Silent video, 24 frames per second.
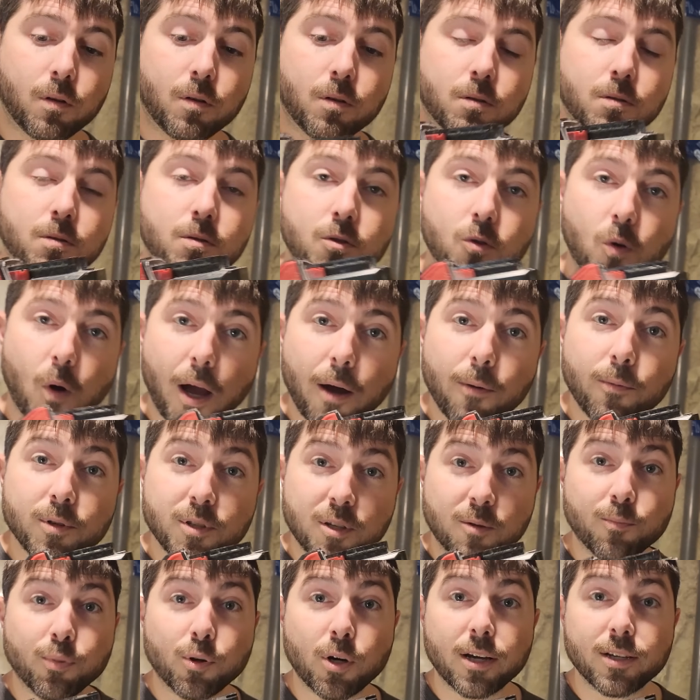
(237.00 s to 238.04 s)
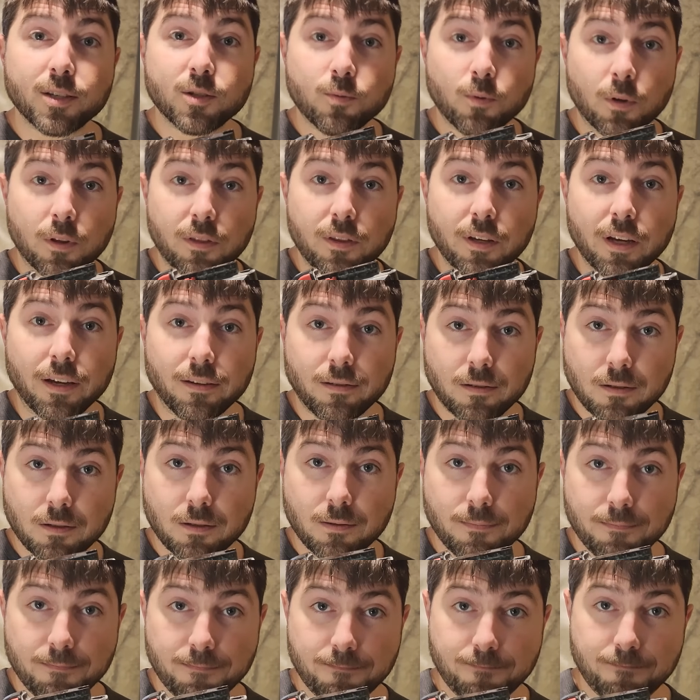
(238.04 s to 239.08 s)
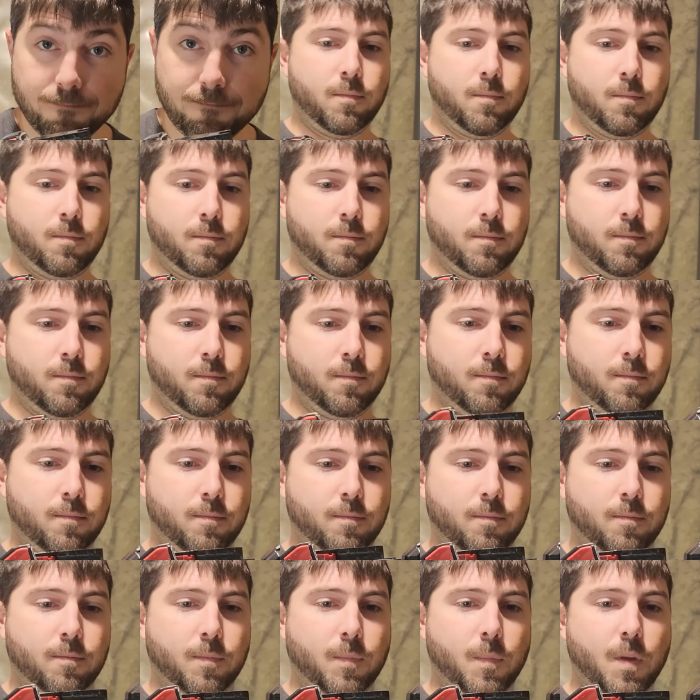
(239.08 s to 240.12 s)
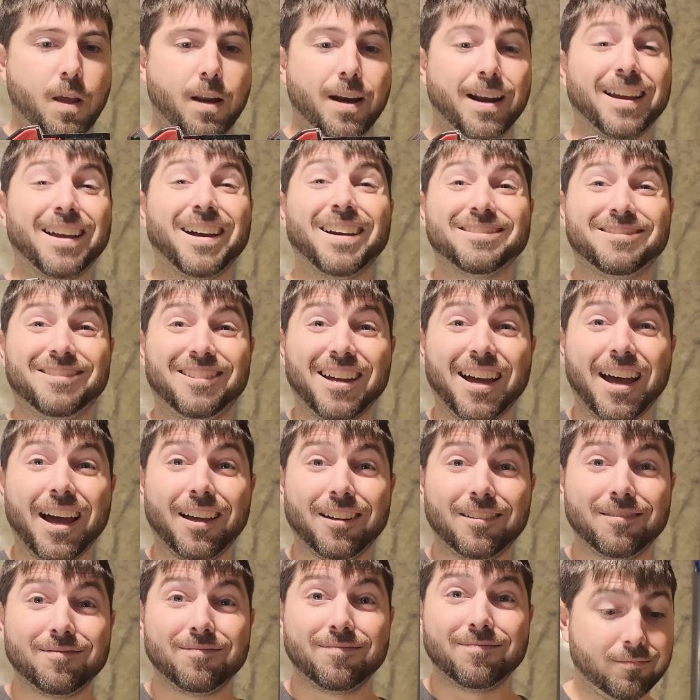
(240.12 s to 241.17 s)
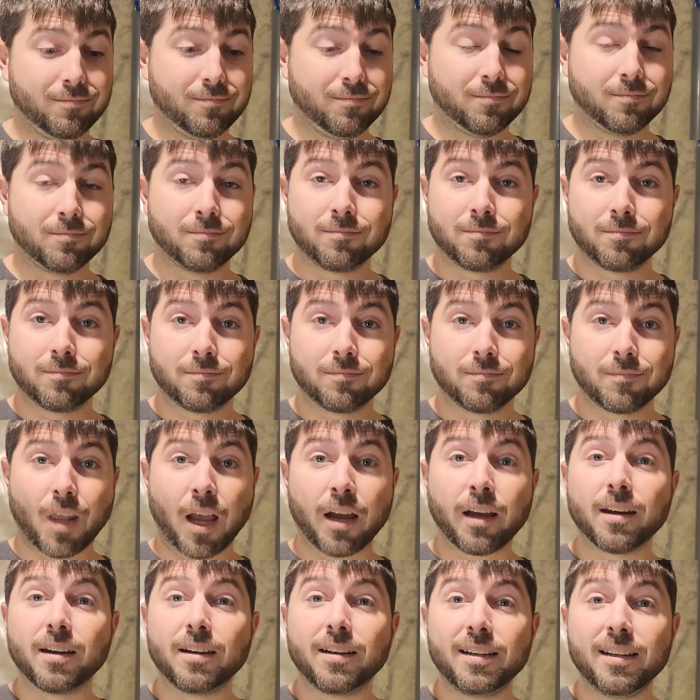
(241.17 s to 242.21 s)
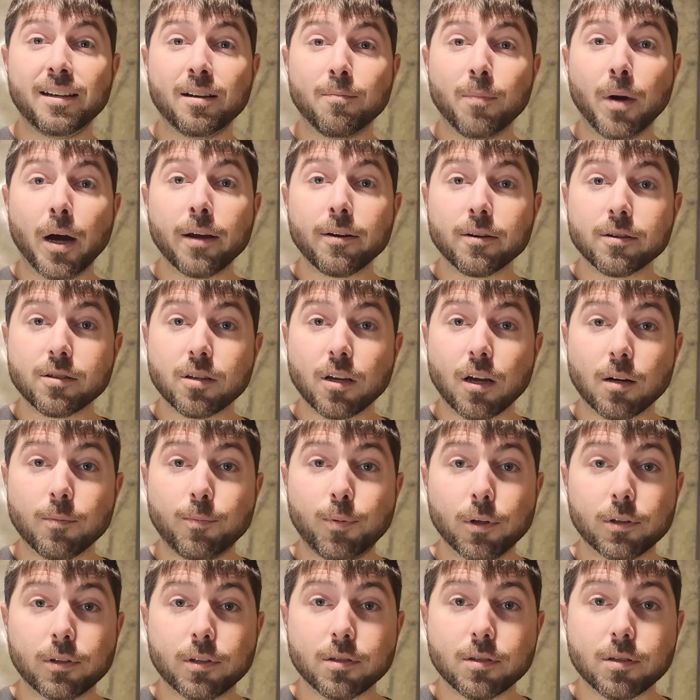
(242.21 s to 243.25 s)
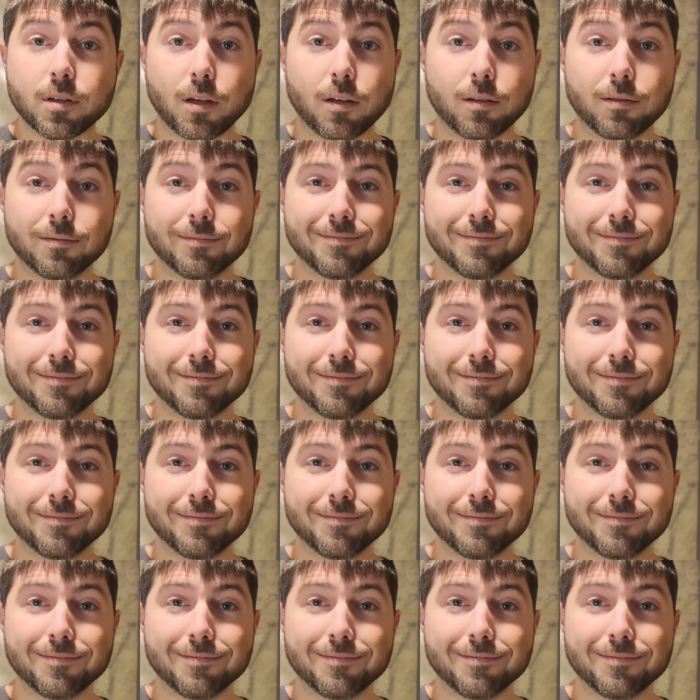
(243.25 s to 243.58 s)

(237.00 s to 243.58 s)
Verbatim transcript: So I was impressed with this. And I got that. I'm gonna need a miter saw to put this in.